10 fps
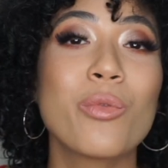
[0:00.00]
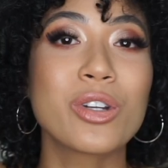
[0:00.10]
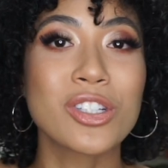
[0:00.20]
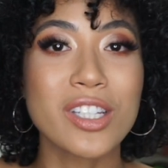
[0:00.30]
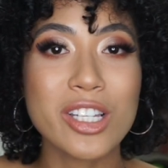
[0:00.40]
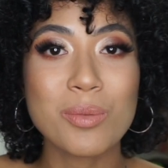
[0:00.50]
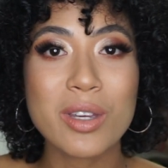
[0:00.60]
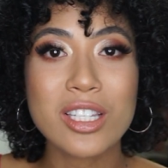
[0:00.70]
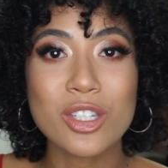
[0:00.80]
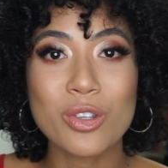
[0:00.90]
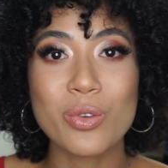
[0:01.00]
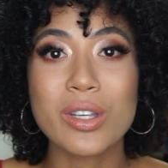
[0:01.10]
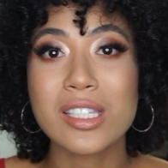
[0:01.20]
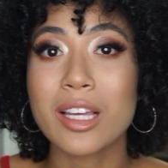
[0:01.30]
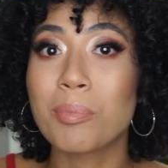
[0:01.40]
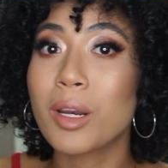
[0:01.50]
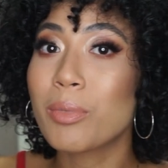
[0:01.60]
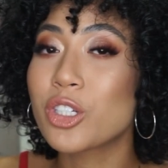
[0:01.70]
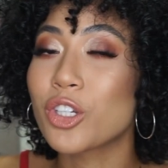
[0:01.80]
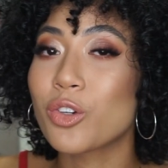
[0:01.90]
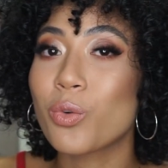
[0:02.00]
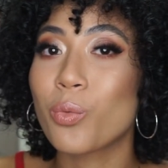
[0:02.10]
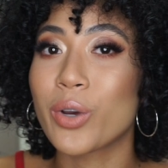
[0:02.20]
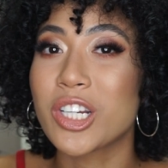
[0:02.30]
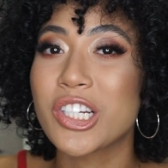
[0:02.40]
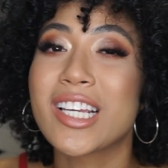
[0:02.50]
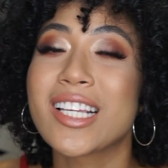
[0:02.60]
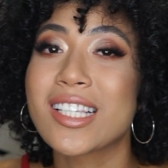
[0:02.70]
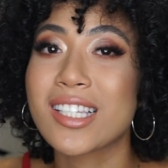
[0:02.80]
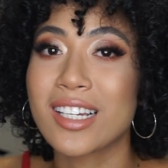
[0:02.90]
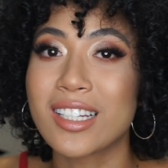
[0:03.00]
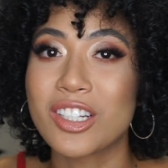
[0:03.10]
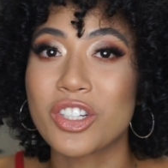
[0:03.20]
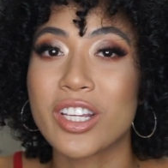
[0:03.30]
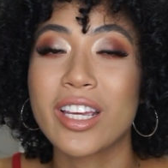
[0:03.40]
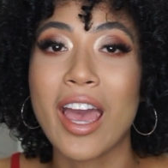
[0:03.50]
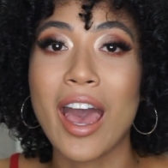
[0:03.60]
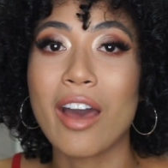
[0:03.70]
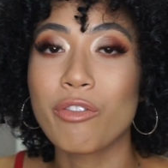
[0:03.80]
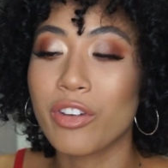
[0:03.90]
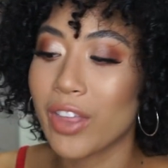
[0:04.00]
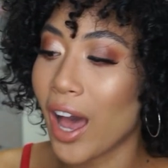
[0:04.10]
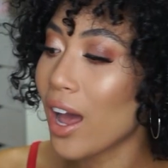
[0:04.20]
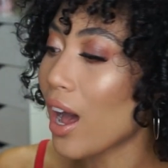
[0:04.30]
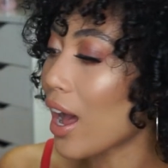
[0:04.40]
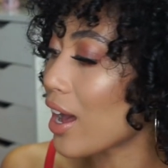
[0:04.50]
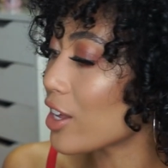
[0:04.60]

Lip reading: Which leads me to step number two, which is conditioning. And for that, I